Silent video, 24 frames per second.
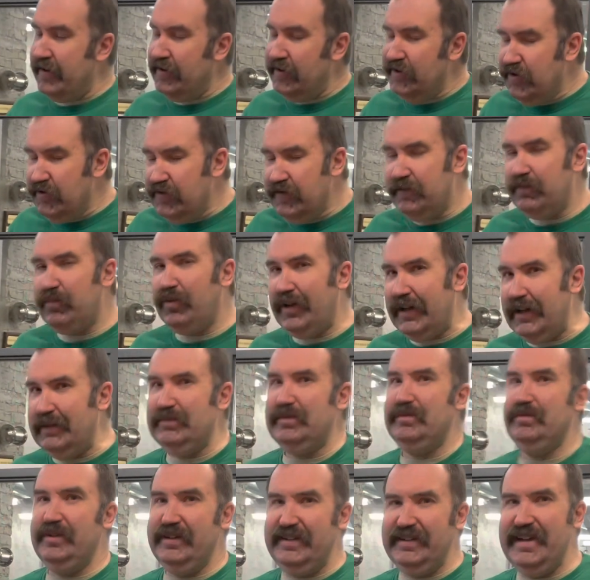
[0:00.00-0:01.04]
you've
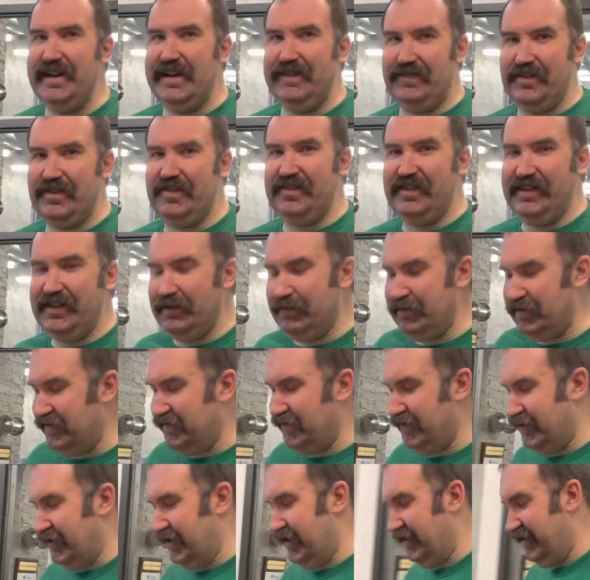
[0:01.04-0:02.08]
probably never seen
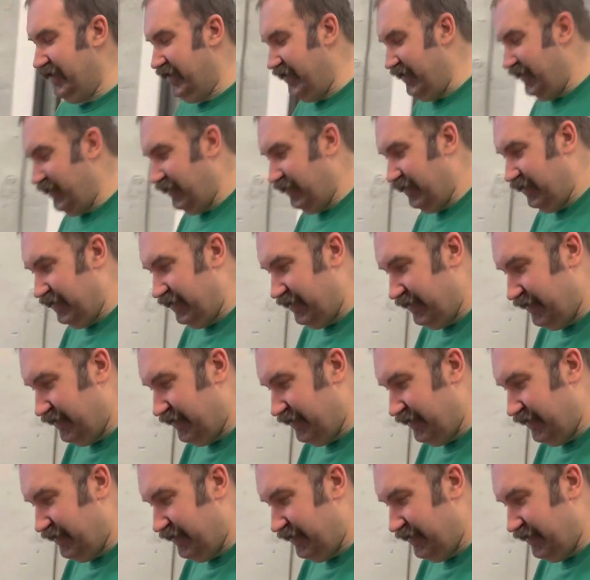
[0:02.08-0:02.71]
before. So